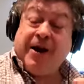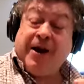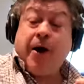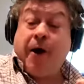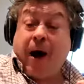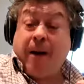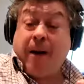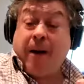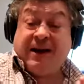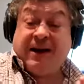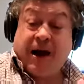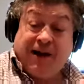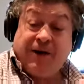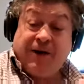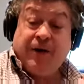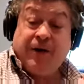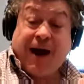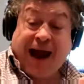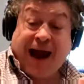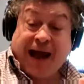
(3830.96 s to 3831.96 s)
I mean, you
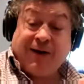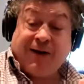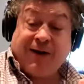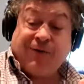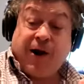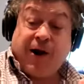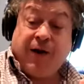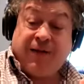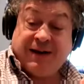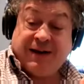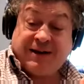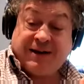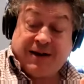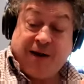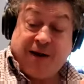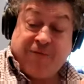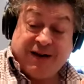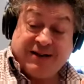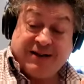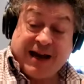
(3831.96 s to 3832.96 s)
know, a hell of a lot of this
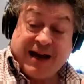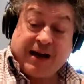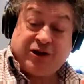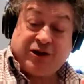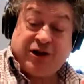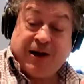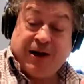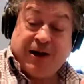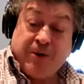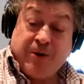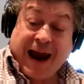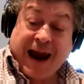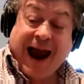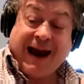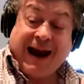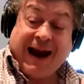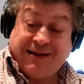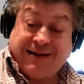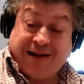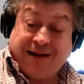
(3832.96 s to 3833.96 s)
stuff is actually
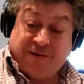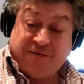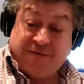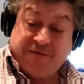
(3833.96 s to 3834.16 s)
reactive.